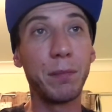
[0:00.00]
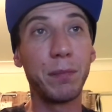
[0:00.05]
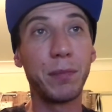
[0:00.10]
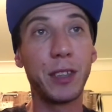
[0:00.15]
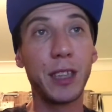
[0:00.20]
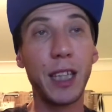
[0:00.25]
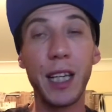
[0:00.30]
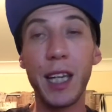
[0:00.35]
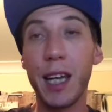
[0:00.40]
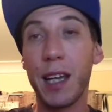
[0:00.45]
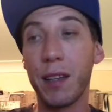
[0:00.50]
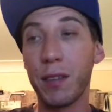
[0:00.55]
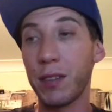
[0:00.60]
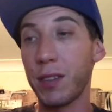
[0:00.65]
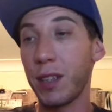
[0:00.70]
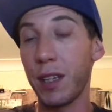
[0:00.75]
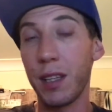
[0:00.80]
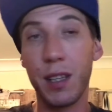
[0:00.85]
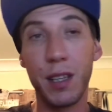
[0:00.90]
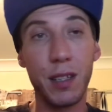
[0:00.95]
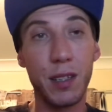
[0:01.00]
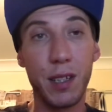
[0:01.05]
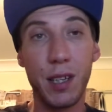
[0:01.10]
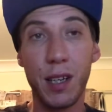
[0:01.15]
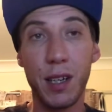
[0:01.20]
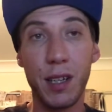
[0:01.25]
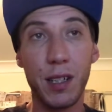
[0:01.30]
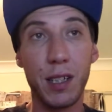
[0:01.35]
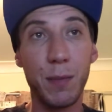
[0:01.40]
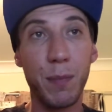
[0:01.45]
So you
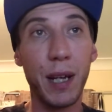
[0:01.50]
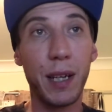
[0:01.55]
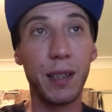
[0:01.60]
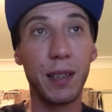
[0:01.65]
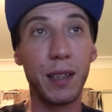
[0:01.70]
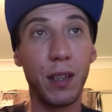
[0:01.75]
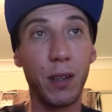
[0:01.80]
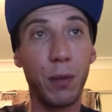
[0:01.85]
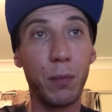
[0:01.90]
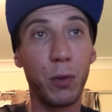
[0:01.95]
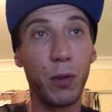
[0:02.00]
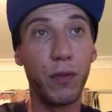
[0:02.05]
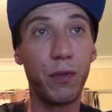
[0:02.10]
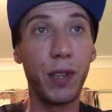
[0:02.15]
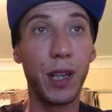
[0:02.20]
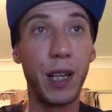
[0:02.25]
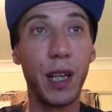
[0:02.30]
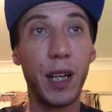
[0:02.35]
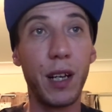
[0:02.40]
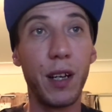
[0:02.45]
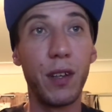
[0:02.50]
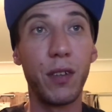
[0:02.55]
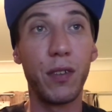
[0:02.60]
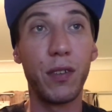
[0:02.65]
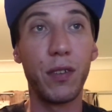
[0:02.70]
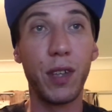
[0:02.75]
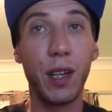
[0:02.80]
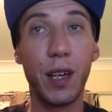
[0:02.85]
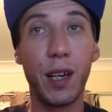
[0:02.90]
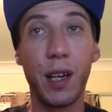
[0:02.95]
can expect a lot more
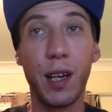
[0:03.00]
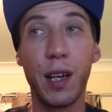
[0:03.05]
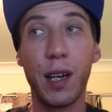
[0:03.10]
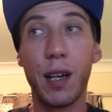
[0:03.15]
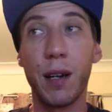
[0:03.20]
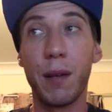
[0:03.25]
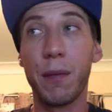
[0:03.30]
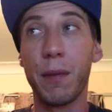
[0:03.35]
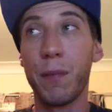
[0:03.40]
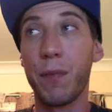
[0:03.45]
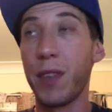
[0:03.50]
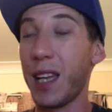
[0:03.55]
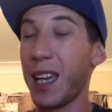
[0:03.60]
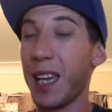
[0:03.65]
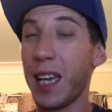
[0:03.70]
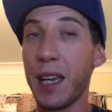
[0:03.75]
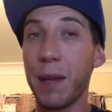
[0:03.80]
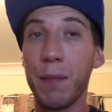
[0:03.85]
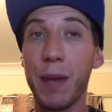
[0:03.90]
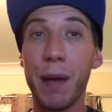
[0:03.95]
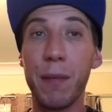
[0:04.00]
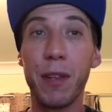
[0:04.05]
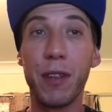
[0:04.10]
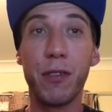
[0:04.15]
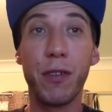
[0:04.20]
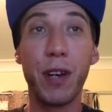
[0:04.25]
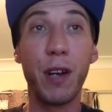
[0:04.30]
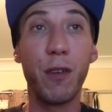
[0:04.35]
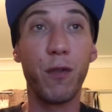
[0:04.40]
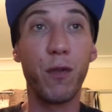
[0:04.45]
videos. I'm thinking maybe
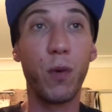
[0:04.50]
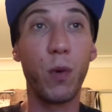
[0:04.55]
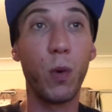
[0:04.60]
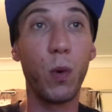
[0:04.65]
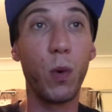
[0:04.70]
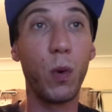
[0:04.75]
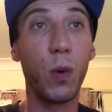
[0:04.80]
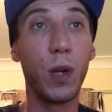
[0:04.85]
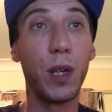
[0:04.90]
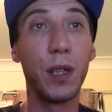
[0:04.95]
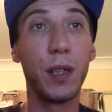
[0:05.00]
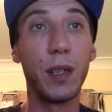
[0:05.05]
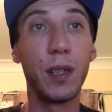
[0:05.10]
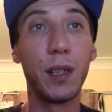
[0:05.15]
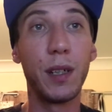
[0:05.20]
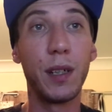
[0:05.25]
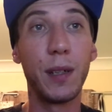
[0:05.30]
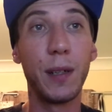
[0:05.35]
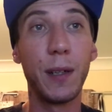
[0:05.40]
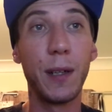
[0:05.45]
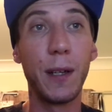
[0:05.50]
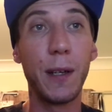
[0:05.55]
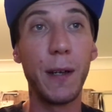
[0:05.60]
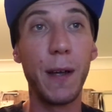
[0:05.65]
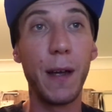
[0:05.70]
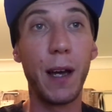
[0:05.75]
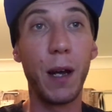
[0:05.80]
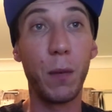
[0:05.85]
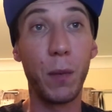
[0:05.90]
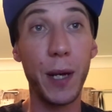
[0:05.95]
3 to 4
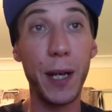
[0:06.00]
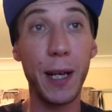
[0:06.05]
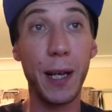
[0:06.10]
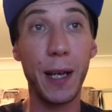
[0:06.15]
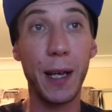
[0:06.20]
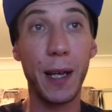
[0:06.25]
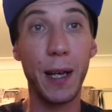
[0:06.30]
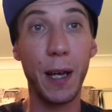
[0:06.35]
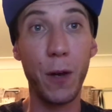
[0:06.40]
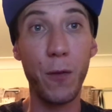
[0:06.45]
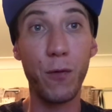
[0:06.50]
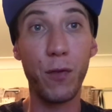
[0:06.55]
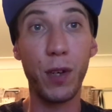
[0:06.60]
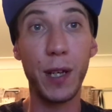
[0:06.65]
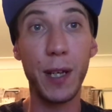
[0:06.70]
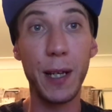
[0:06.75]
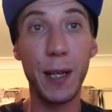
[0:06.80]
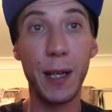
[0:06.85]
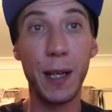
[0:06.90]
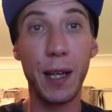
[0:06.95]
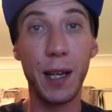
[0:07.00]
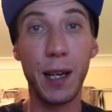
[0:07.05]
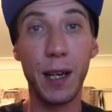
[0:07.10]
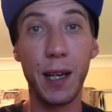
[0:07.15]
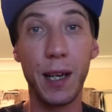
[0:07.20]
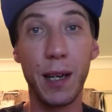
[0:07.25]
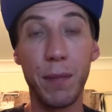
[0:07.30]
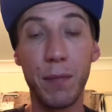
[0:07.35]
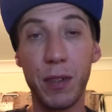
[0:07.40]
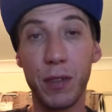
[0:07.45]
a week, hopefully.
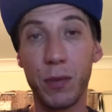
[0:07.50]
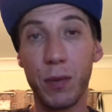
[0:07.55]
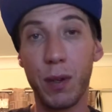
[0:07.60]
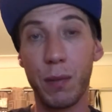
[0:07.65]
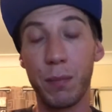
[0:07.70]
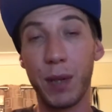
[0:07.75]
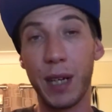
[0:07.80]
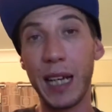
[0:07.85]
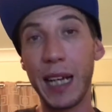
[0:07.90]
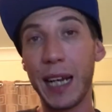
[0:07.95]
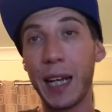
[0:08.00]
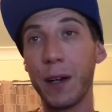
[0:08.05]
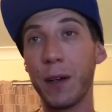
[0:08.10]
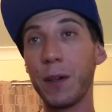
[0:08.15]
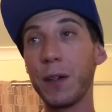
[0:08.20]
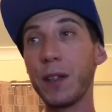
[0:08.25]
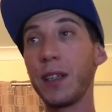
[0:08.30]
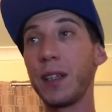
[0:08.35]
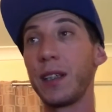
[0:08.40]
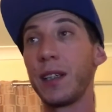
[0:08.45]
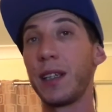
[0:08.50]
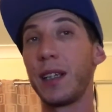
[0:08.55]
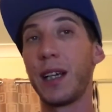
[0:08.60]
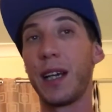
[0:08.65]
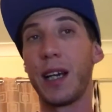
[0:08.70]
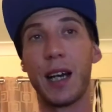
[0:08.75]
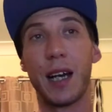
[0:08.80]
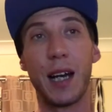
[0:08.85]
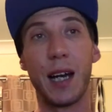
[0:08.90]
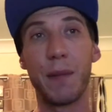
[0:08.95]
That's what I'm planning on.
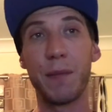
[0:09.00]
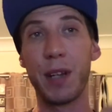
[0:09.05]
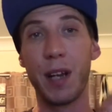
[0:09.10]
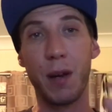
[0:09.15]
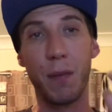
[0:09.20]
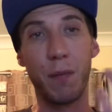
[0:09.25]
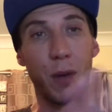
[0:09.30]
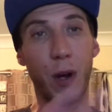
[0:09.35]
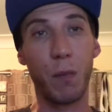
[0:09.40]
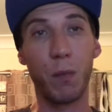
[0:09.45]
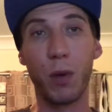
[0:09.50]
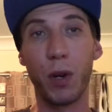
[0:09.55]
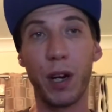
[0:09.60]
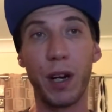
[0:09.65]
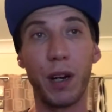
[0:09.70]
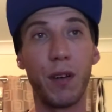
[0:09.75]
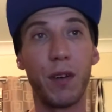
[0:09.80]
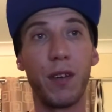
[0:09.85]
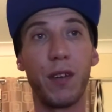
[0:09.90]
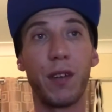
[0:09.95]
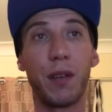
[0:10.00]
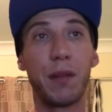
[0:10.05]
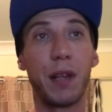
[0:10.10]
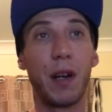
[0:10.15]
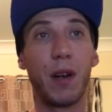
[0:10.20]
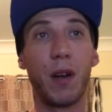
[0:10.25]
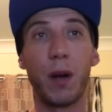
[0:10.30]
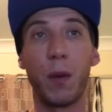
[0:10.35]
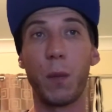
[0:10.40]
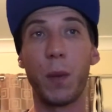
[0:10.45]
I'm wanting to do
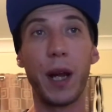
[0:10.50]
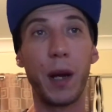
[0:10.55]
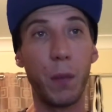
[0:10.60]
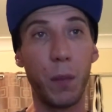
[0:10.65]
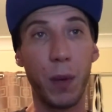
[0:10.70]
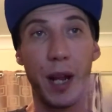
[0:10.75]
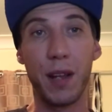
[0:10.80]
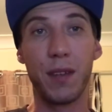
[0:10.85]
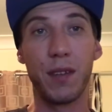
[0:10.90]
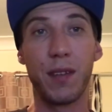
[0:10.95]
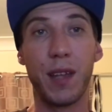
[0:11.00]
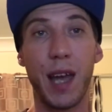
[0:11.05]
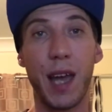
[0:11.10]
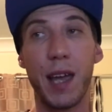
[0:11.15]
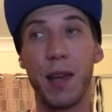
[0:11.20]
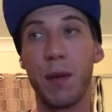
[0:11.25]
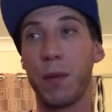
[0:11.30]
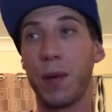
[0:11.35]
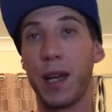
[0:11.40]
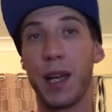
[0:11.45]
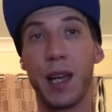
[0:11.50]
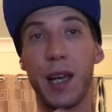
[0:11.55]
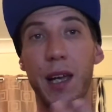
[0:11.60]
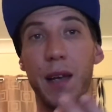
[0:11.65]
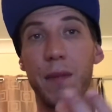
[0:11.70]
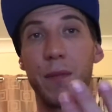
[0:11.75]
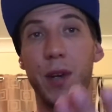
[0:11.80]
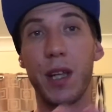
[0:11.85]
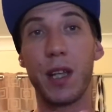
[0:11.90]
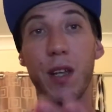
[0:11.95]
something like Wet Wednesday,
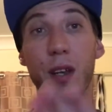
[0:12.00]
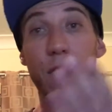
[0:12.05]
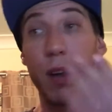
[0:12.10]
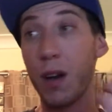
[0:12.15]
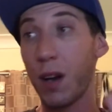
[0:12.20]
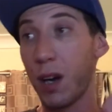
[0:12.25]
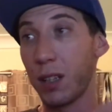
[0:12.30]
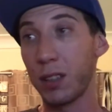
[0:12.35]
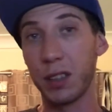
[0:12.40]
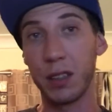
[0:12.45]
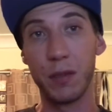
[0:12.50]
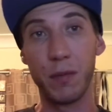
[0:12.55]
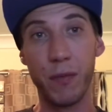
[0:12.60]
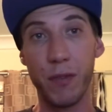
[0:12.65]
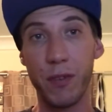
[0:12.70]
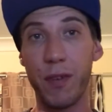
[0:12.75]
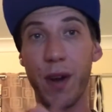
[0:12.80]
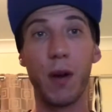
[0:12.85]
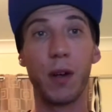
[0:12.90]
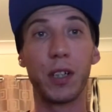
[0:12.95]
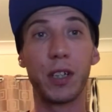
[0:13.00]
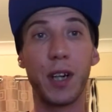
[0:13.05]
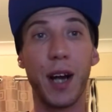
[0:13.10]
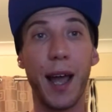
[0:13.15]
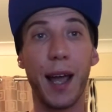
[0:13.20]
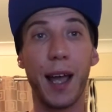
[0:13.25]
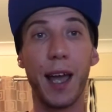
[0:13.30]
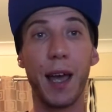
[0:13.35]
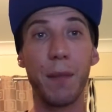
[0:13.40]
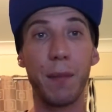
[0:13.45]
where you guys can throw a
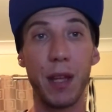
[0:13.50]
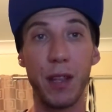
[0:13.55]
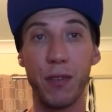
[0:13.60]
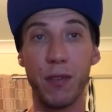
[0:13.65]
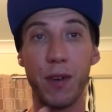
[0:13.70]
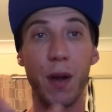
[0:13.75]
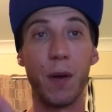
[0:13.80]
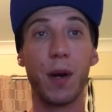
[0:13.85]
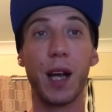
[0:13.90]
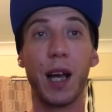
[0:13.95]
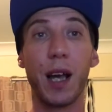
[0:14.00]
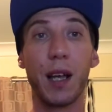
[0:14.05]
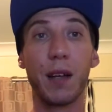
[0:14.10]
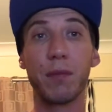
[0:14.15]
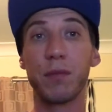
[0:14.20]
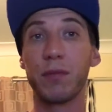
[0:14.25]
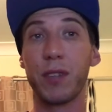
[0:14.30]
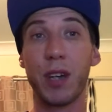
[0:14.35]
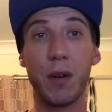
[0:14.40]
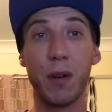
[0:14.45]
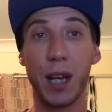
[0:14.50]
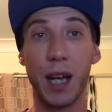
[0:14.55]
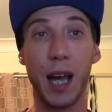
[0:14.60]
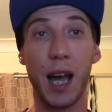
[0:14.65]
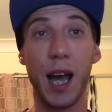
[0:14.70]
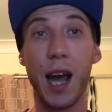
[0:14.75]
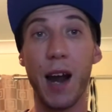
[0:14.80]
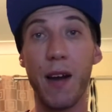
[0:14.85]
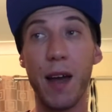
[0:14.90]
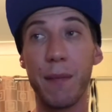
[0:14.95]
track at me, throw a
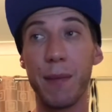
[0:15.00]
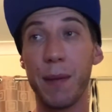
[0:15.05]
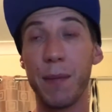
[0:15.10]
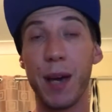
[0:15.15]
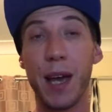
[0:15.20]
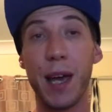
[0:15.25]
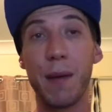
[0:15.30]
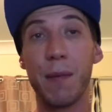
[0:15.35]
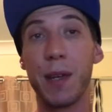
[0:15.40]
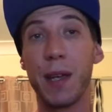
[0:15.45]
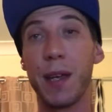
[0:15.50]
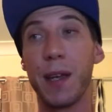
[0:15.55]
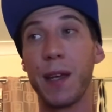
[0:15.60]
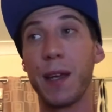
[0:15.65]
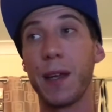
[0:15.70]
car at me maybe,